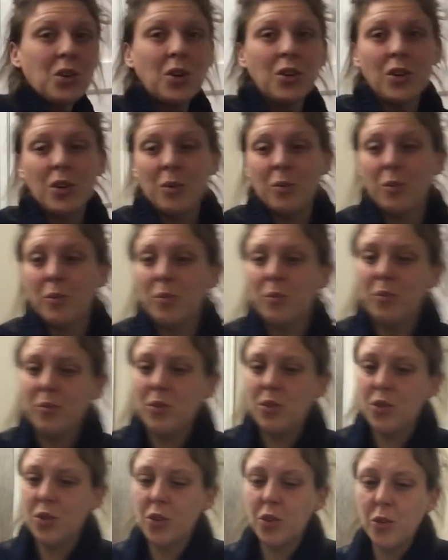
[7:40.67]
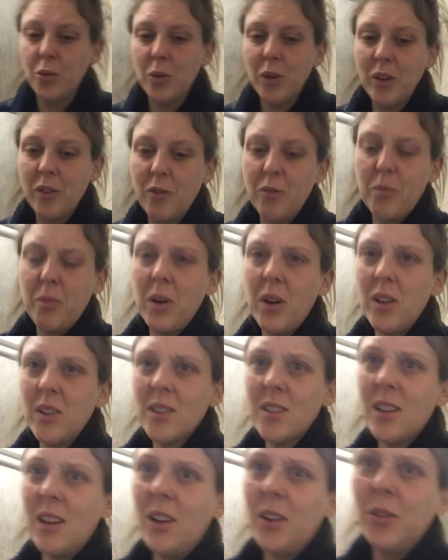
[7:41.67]
Tottenham drew with
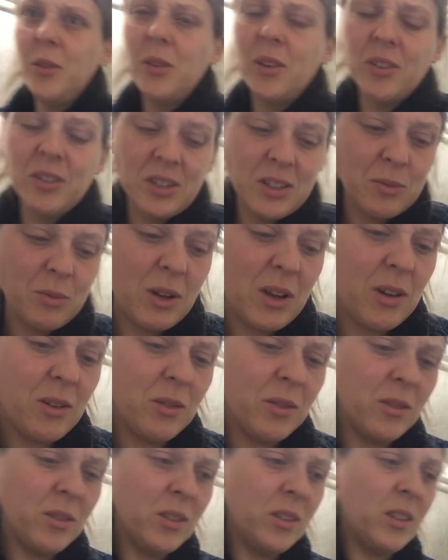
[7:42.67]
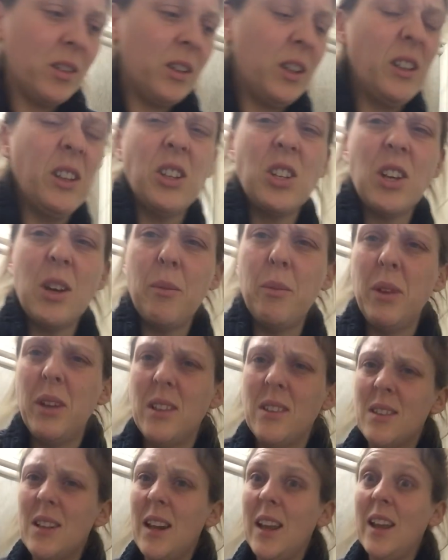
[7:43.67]
Barcelona as well in the
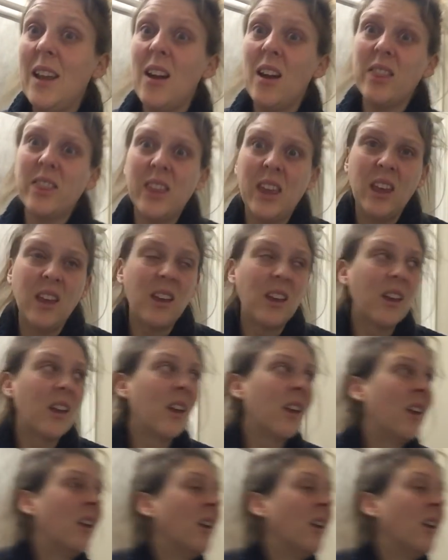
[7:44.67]
Champions League, I think.